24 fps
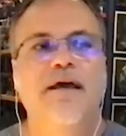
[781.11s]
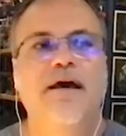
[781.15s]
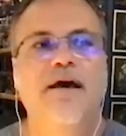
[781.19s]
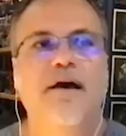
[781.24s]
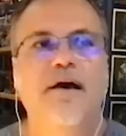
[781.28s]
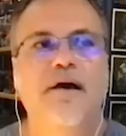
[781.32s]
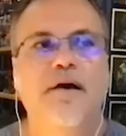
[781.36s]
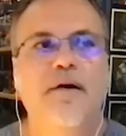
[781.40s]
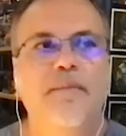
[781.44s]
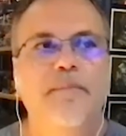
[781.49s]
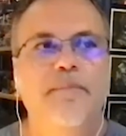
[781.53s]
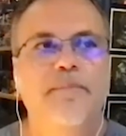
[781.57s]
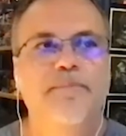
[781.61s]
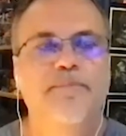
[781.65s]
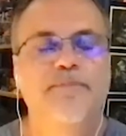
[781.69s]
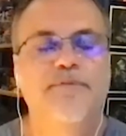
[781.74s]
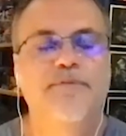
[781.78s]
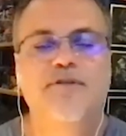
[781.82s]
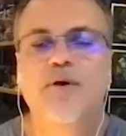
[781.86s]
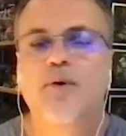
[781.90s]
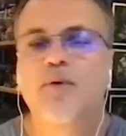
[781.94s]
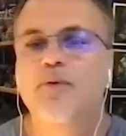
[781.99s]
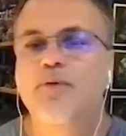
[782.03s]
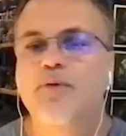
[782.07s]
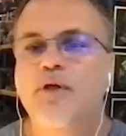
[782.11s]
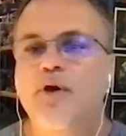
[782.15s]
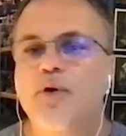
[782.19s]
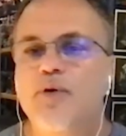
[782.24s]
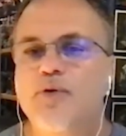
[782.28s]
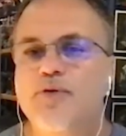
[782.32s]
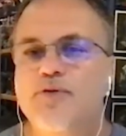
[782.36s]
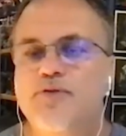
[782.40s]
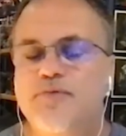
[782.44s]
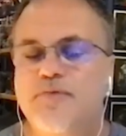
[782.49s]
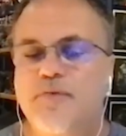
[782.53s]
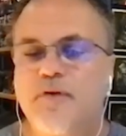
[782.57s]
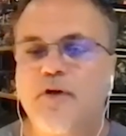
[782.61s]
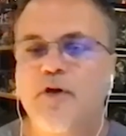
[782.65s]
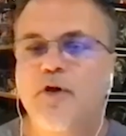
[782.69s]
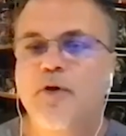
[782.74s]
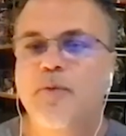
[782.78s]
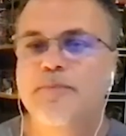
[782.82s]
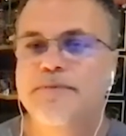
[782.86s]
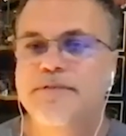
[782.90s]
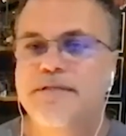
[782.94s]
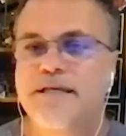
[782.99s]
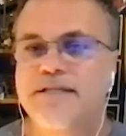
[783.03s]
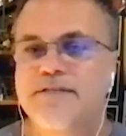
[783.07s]
Um, so those
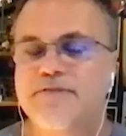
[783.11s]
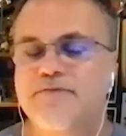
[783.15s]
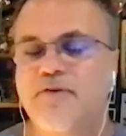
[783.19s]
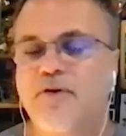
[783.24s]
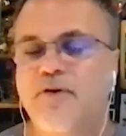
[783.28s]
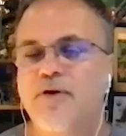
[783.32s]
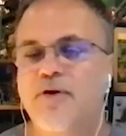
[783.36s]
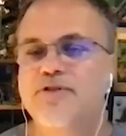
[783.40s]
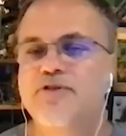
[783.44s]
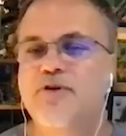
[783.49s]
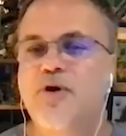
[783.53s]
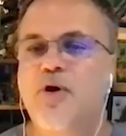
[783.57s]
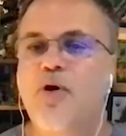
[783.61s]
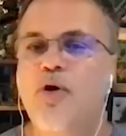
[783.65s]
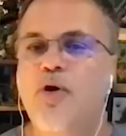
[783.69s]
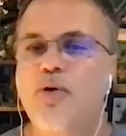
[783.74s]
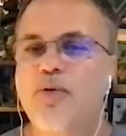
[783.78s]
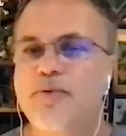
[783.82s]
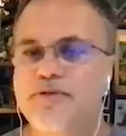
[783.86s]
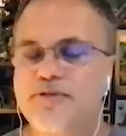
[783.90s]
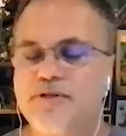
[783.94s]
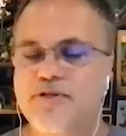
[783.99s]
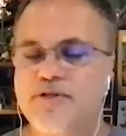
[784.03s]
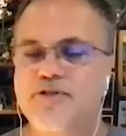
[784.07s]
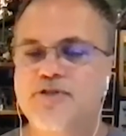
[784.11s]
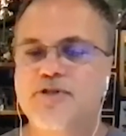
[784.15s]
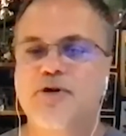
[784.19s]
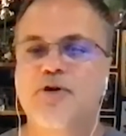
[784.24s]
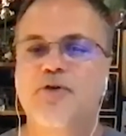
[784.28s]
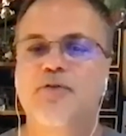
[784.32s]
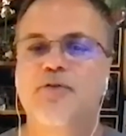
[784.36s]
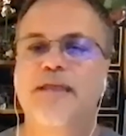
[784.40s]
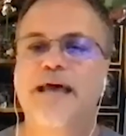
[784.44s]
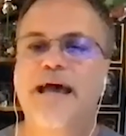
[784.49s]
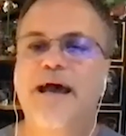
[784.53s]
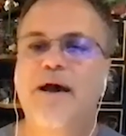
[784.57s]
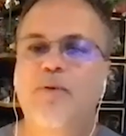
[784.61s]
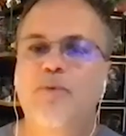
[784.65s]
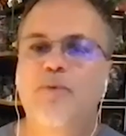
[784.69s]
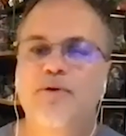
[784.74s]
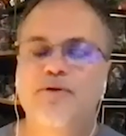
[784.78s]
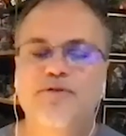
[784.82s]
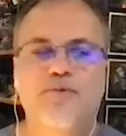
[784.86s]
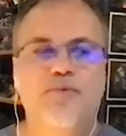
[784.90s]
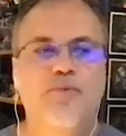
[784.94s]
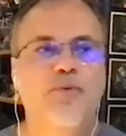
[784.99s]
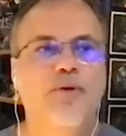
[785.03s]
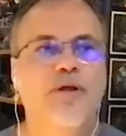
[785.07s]
films, as as horror was concerned, that
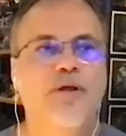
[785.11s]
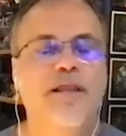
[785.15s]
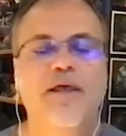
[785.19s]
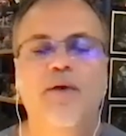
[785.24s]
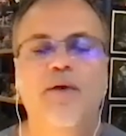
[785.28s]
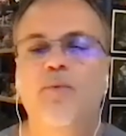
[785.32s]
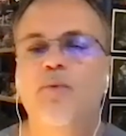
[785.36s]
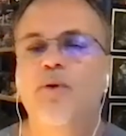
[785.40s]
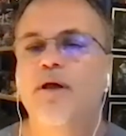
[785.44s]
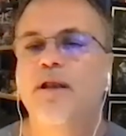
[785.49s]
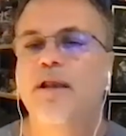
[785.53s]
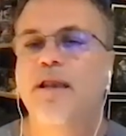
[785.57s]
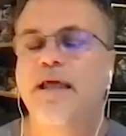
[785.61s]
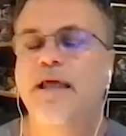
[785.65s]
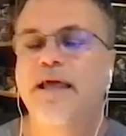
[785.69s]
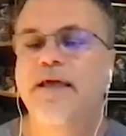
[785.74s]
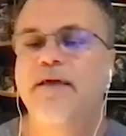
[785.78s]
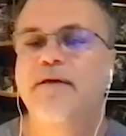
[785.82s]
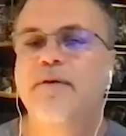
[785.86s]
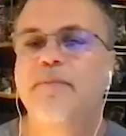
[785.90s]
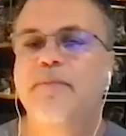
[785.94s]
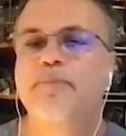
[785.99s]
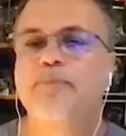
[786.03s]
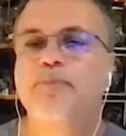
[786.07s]
was really what like,